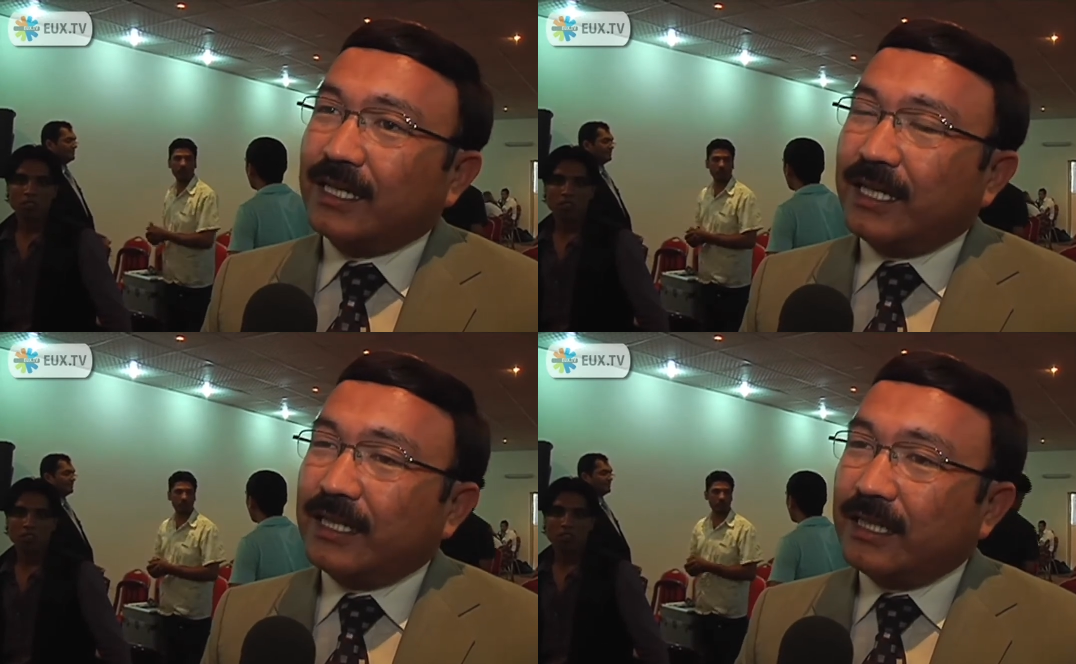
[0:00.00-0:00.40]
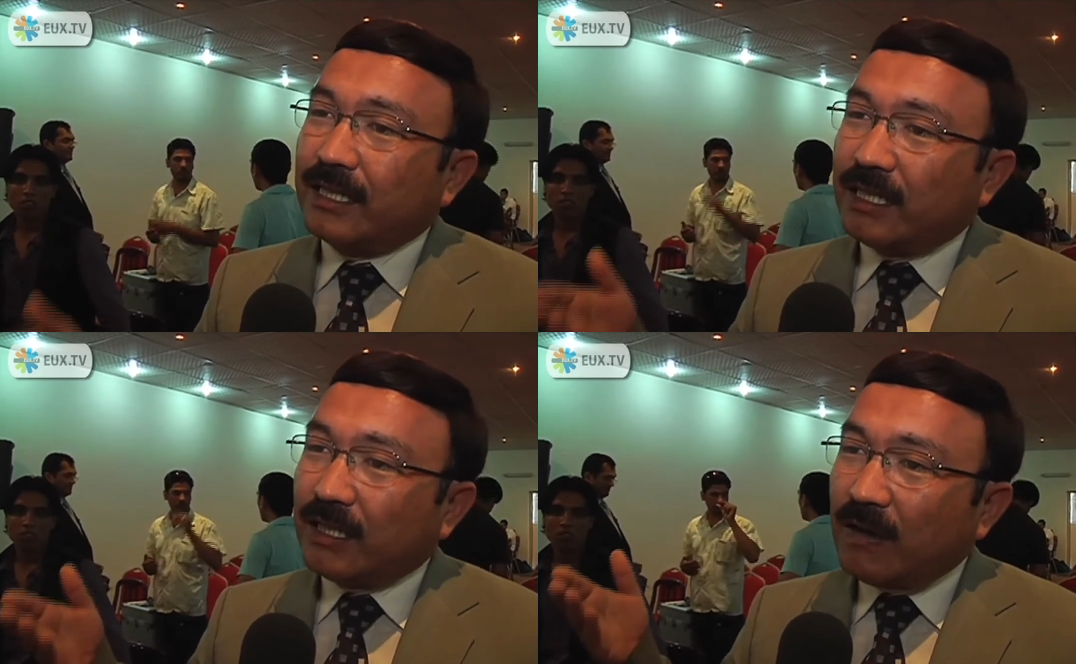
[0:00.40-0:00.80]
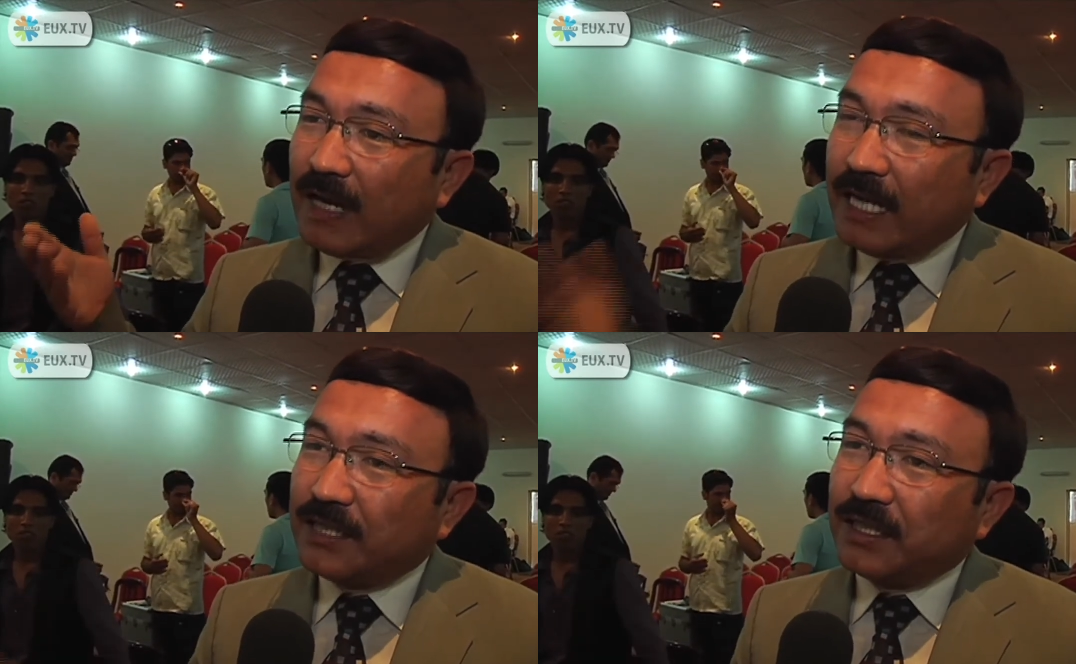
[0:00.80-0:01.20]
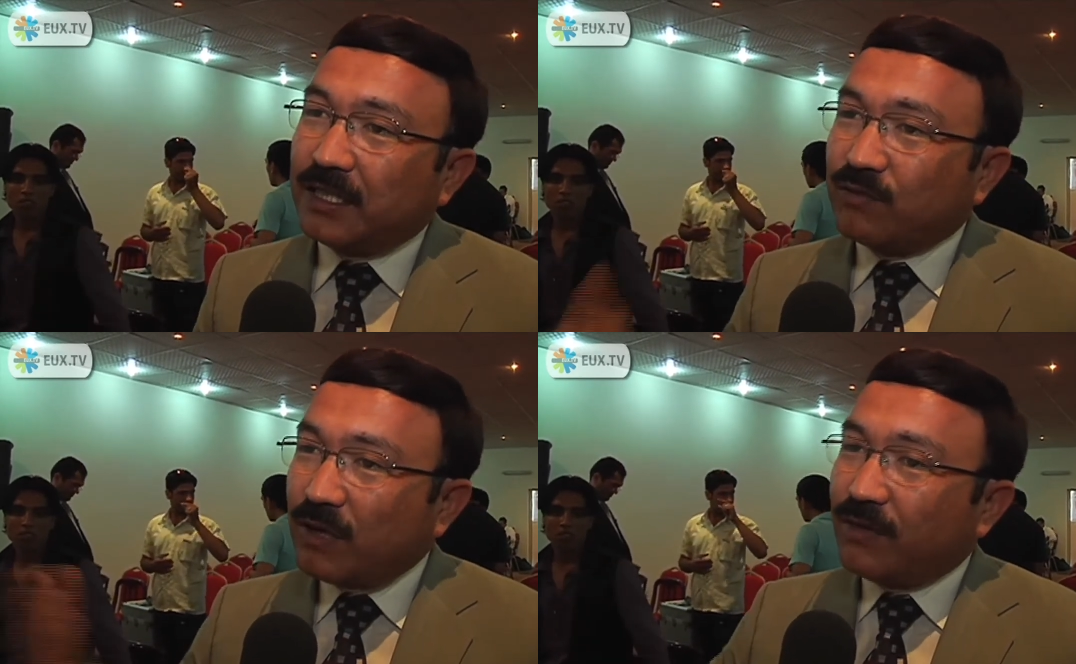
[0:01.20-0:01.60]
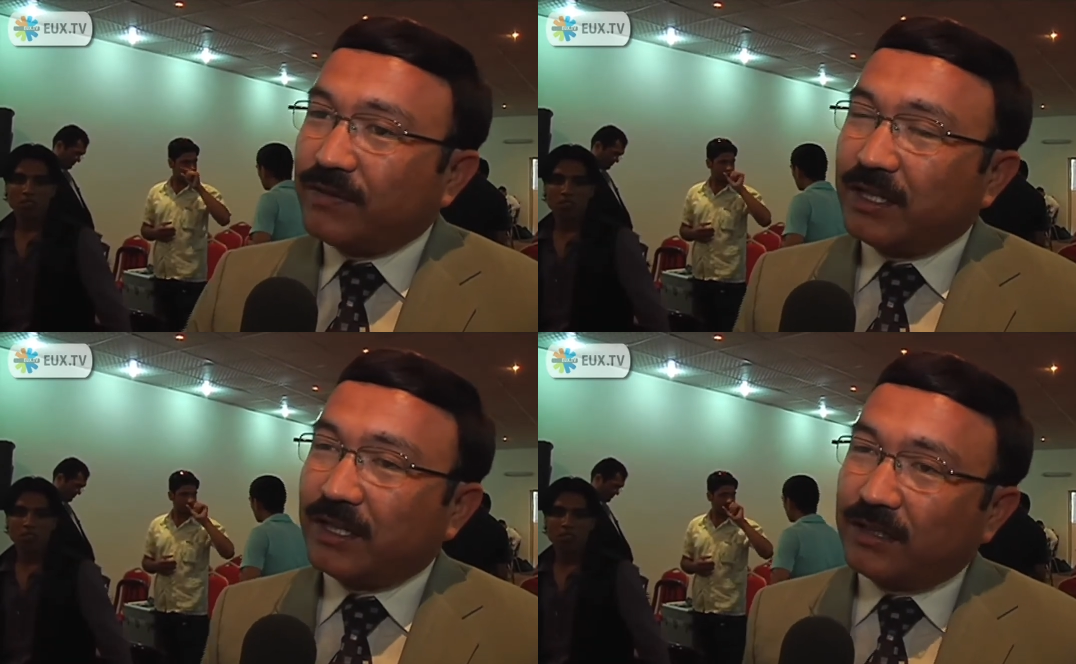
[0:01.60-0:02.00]
Speaker 1: And, the, and election is one
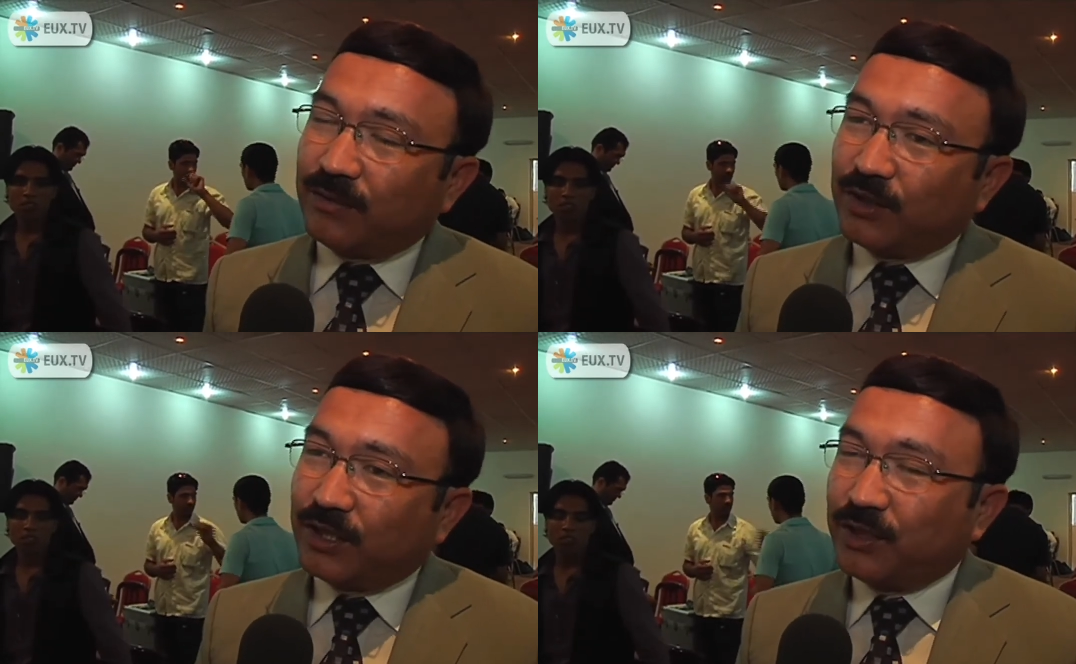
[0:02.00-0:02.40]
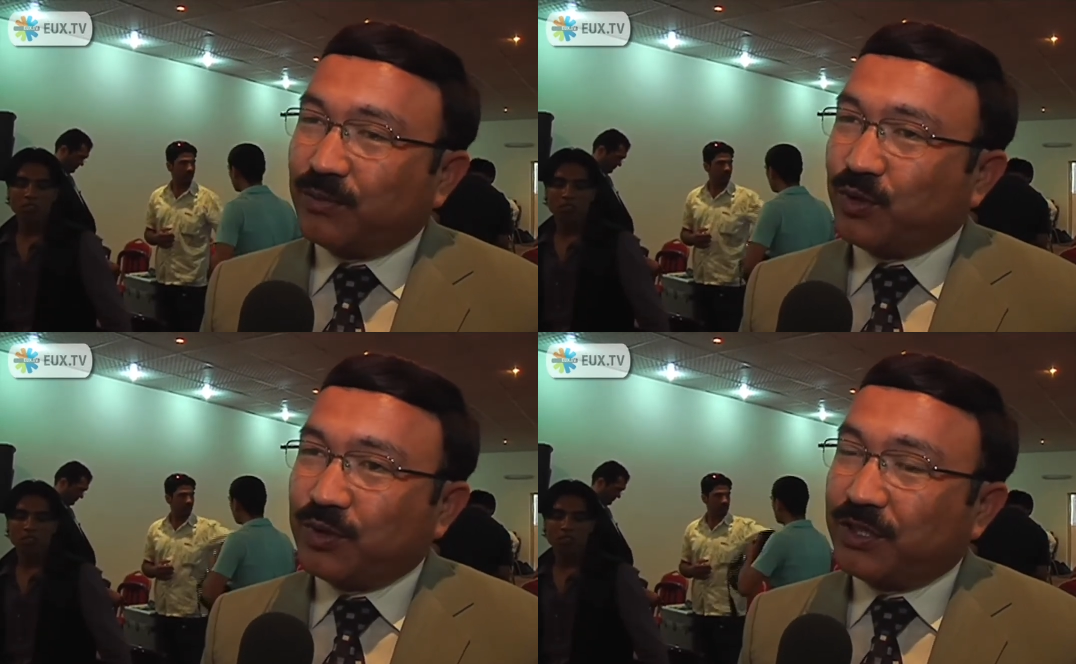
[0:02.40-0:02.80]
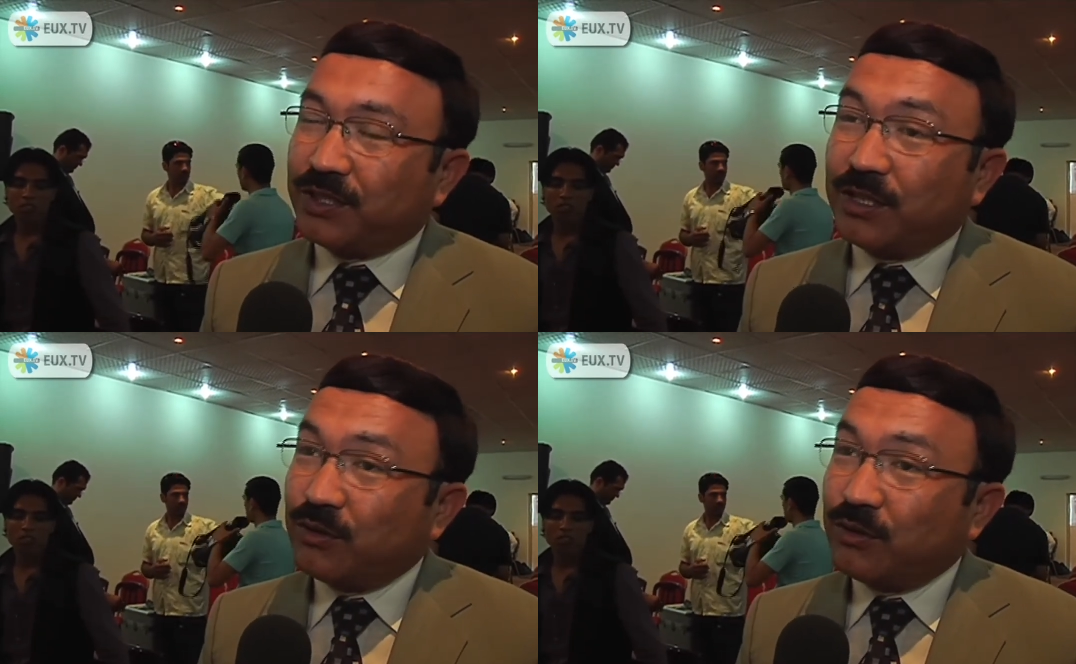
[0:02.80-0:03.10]
of the democratic process. They